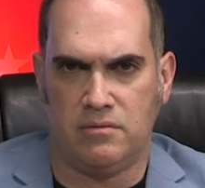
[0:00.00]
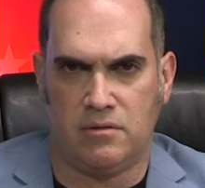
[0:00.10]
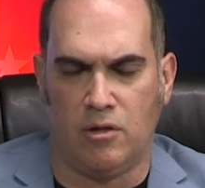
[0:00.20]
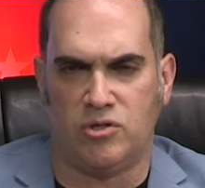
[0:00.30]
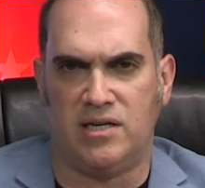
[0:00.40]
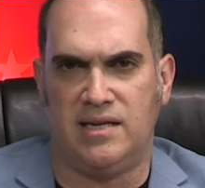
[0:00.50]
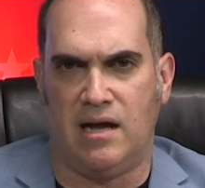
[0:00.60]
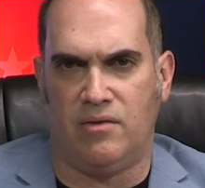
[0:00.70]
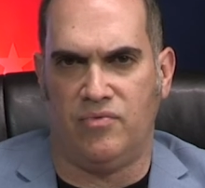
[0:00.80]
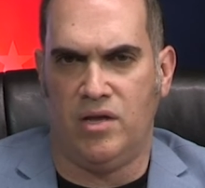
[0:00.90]
Closing
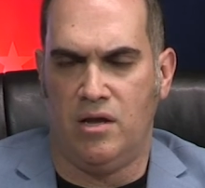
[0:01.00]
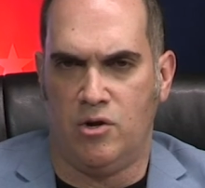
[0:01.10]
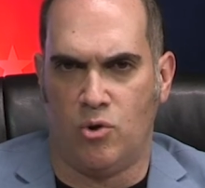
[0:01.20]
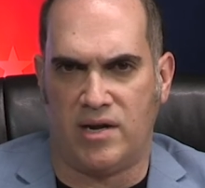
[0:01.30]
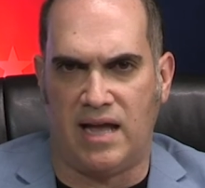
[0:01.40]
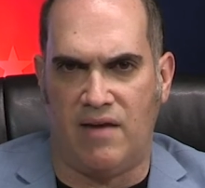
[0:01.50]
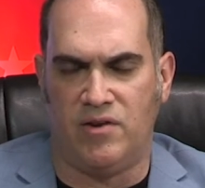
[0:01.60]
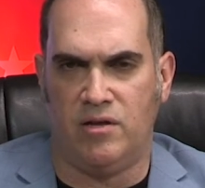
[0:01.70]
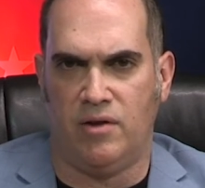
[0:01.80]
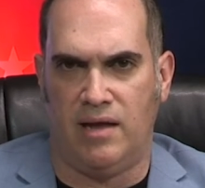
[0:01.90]
down Newark
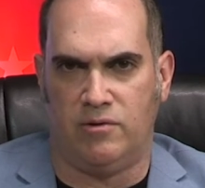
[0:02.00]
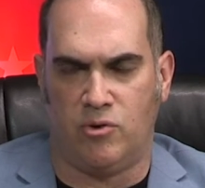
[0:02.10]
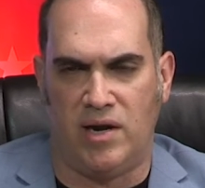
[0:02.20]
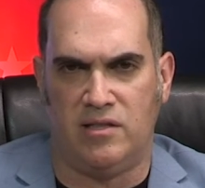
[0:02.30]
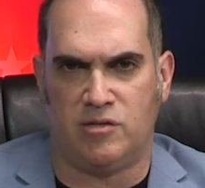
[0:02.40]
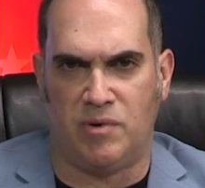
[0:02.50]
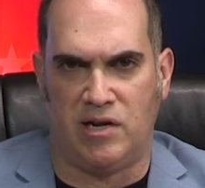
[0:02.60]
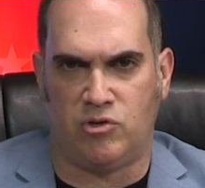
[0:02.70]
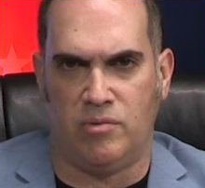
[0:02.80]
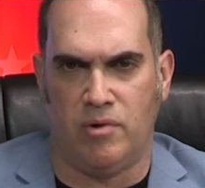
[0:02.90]
Avenue and creating this
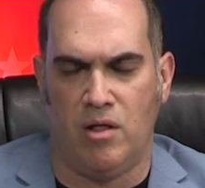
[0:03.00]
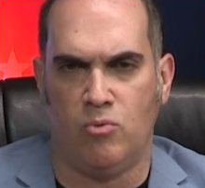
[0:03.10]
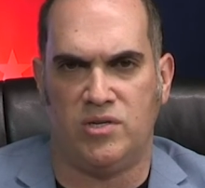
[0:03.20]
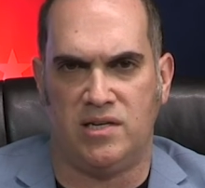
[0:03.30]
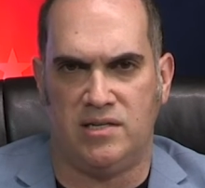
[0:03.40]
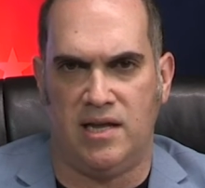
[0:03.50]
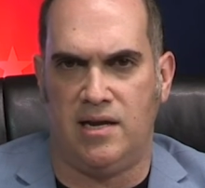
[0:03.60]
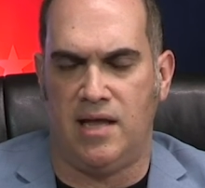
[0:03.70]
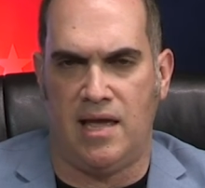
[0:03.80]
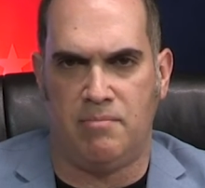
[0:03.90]
pedestrian mall was
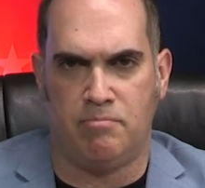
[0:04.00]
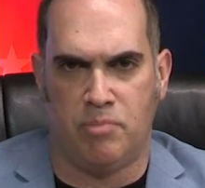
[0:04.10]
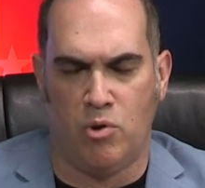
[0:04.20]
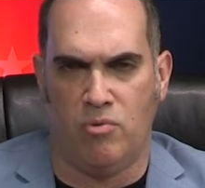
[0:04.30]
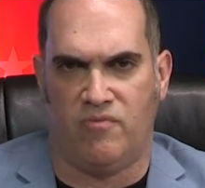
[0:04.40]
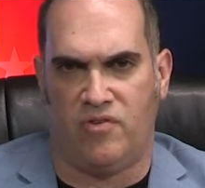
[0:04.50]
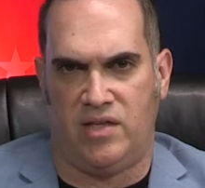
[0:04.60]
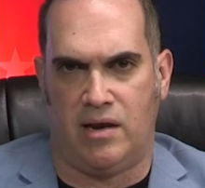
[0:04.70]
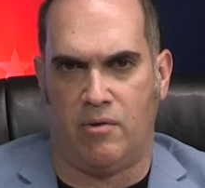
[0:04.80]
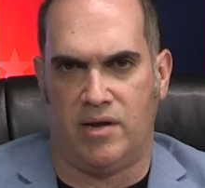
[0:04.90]
indeed a boom for
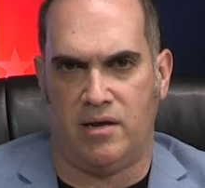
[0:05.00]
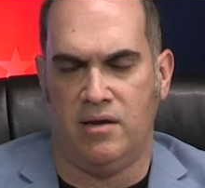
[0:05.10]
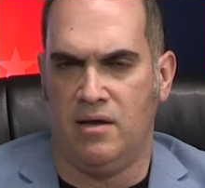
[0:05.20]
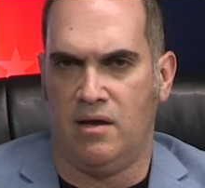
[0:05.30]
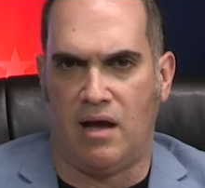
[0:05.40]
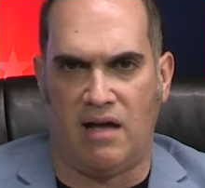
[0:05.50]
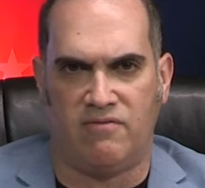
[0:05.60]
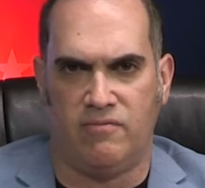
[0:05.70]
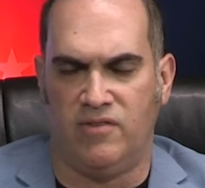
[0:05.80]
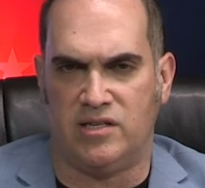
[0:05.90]
the area. I've
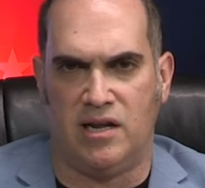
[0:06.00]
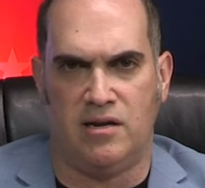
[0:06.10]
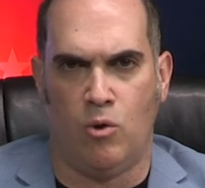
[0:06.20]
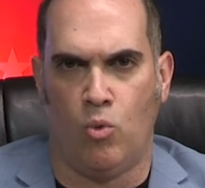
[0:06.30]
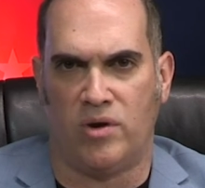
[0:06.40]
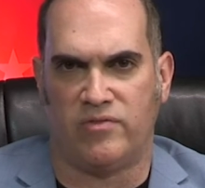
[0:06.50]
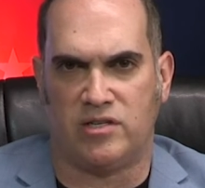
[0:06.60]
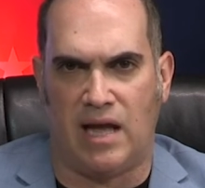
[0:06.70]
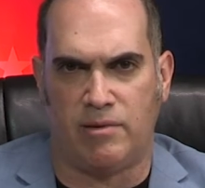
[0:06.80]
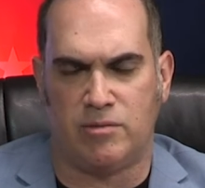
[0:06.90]
visited wonderful
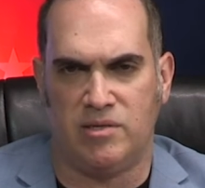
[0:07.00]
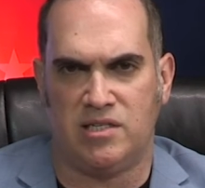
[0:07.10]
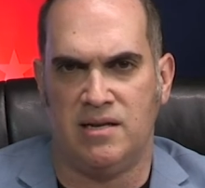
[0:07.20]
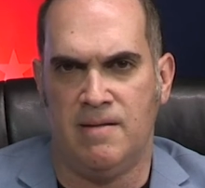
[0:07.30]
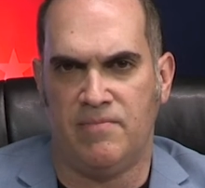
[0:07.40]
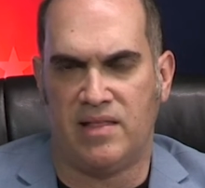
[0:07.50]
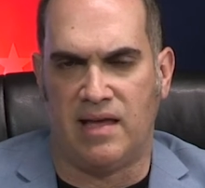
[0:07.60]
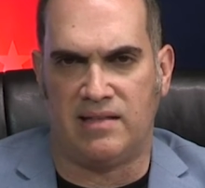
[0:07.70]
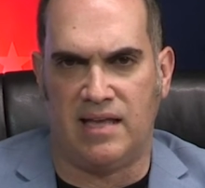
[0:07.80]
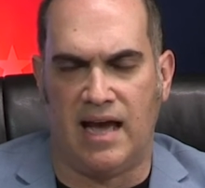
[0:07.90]
establishments
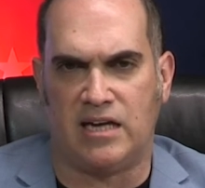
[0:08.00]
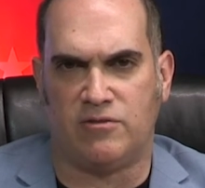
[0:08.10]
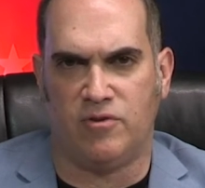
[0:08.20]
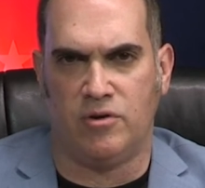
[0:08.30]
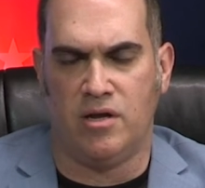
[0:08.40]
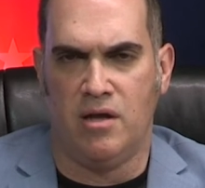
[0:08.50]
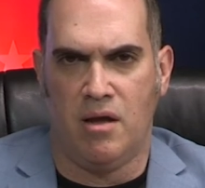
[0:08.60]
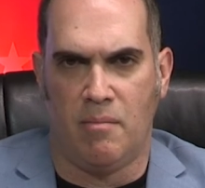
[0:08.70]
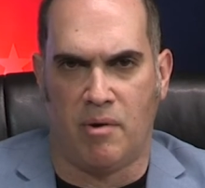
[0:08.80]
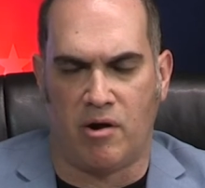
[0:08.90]
like the Ashford,
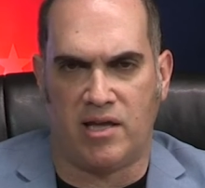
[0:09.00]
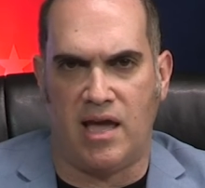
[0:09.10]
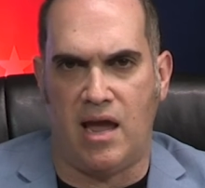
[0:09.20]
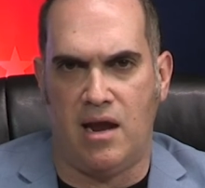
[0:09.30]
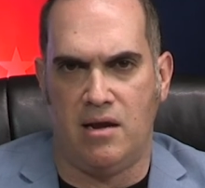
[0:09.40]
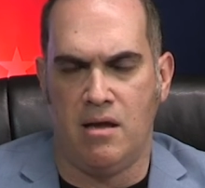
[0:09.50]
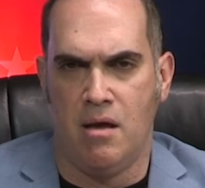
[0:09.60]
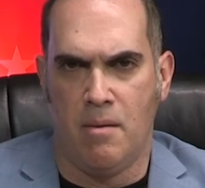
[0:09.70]
Barcade,